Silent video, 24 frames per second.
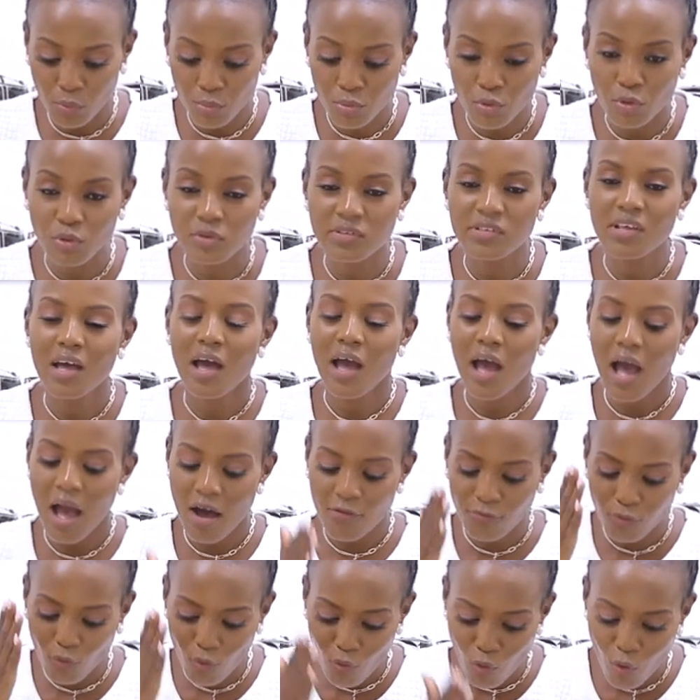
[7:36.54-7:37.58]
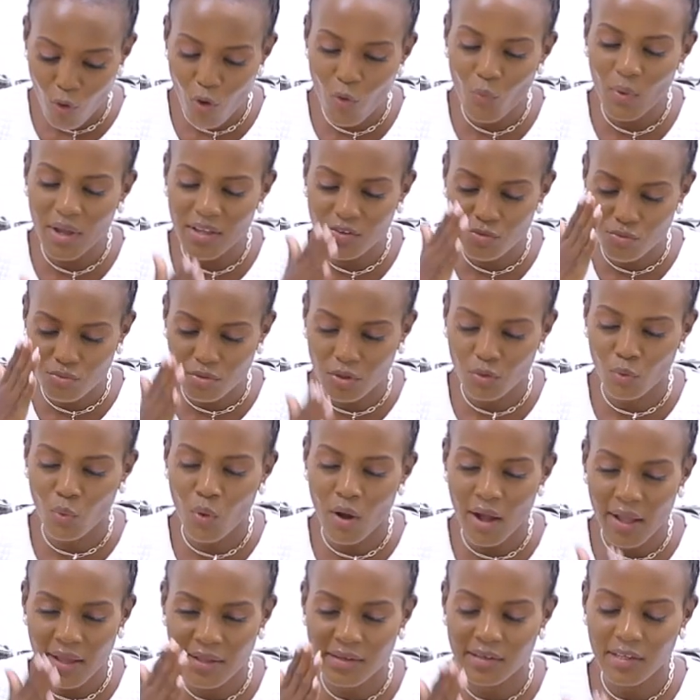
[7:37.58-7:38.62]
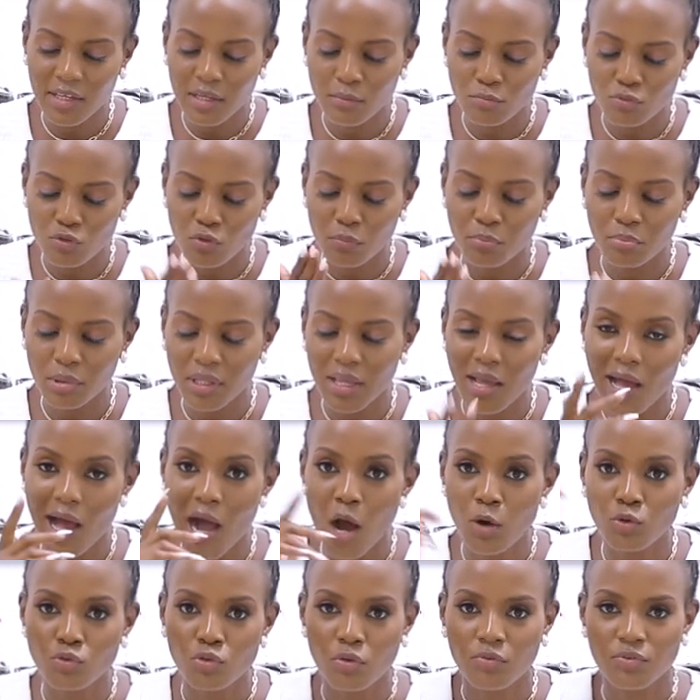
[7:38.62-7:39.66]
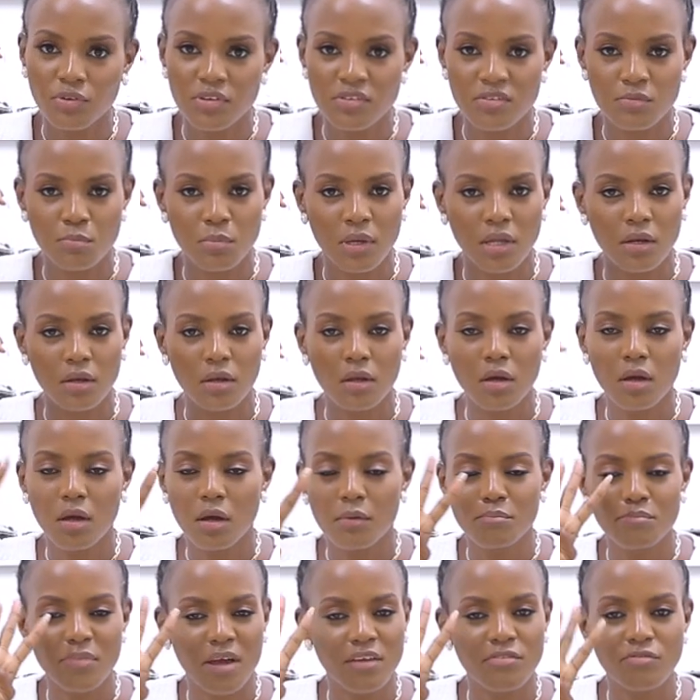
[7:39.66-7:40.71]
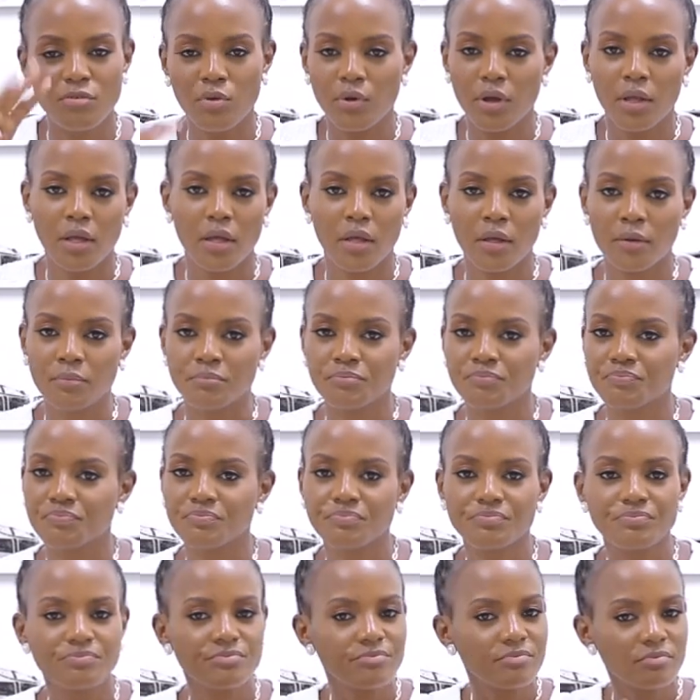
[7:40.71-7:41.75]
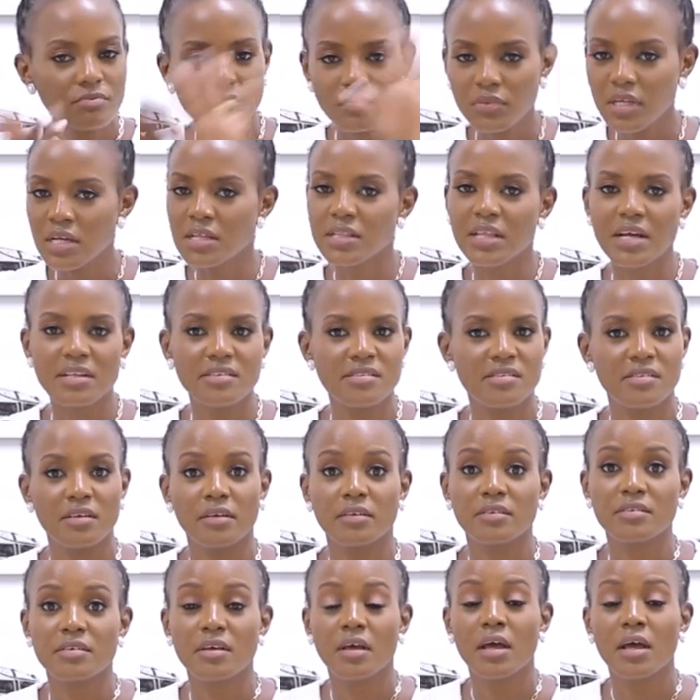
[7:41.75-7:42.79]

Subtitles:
roles have always required him to be out of his bed by 4 a.m. That's it.